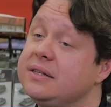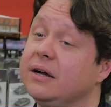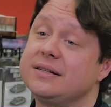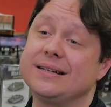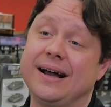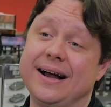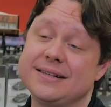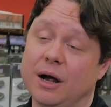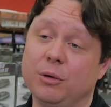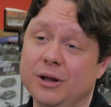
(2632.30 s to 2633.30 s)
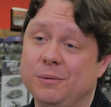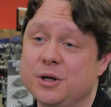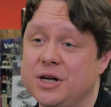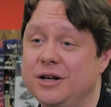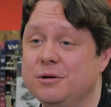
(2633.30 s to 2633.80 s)
seriously, guys, I really
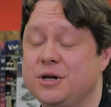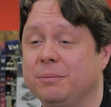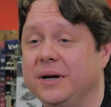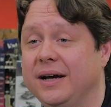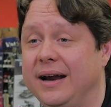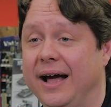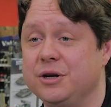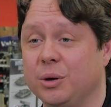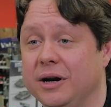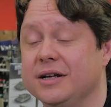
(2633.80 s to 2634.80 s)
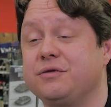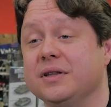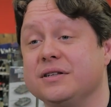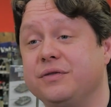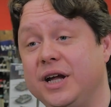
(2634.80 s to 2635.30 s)
appreciate you jumping in and joining us for
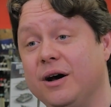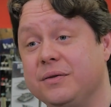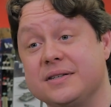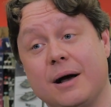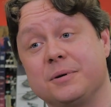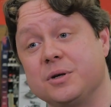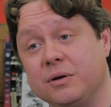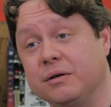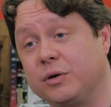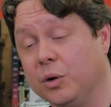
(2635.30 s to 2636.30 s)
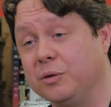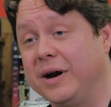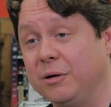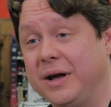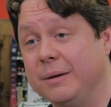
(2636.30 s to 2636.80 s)
this video, this episode of Golden
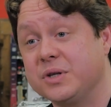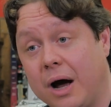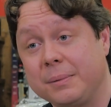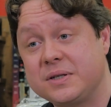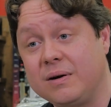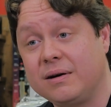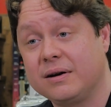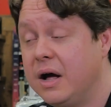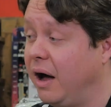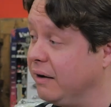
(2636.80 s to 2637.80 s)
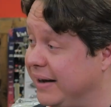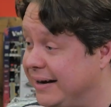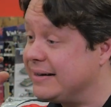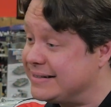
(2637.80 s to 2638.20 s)
Rhino Games Hobby Talk. I've had